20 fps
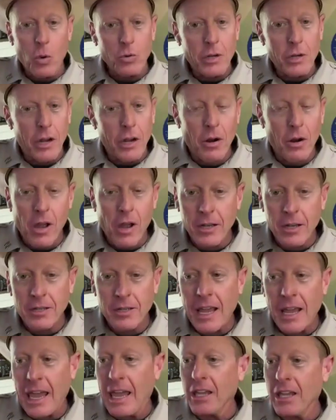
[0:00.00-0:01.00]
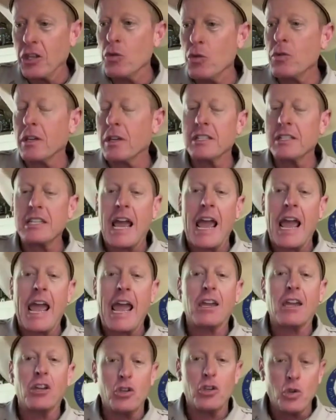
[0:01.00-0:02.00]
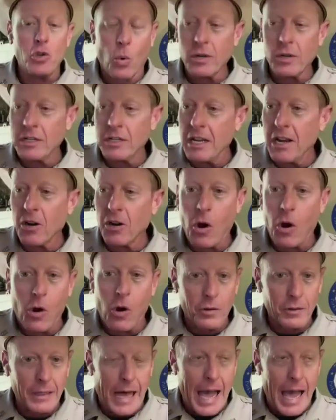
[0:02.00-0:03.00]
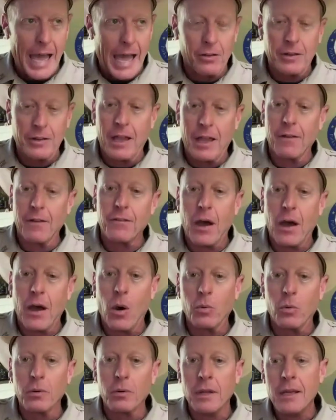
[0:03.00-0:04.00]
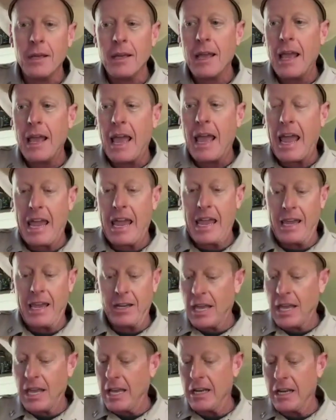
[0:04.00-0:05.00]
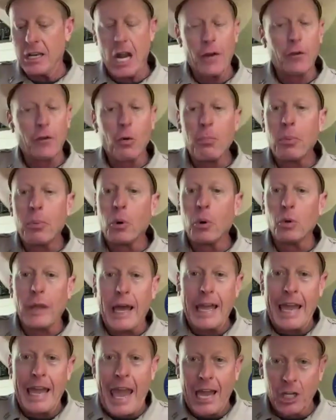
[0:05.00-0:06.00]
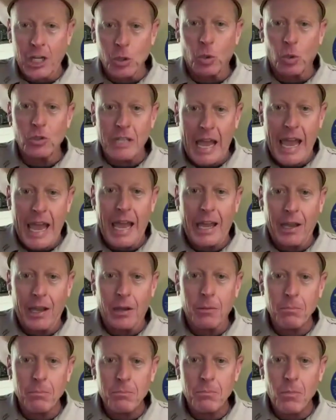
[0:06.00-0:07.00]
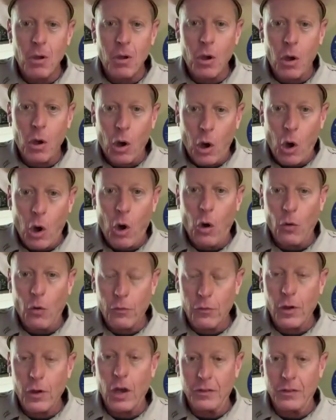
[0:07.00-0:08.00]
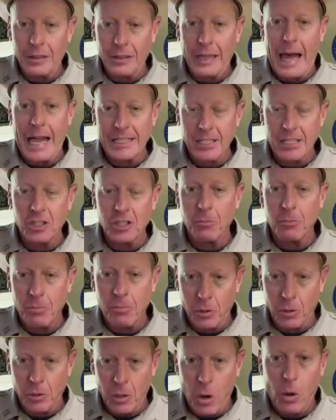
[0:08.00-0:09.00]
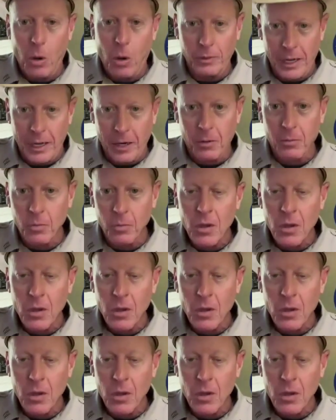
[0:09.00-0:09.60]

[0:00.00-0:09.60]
go deer hunting and you can tag your deer online on that phone and and never pull a actual tag off of a license and put on there.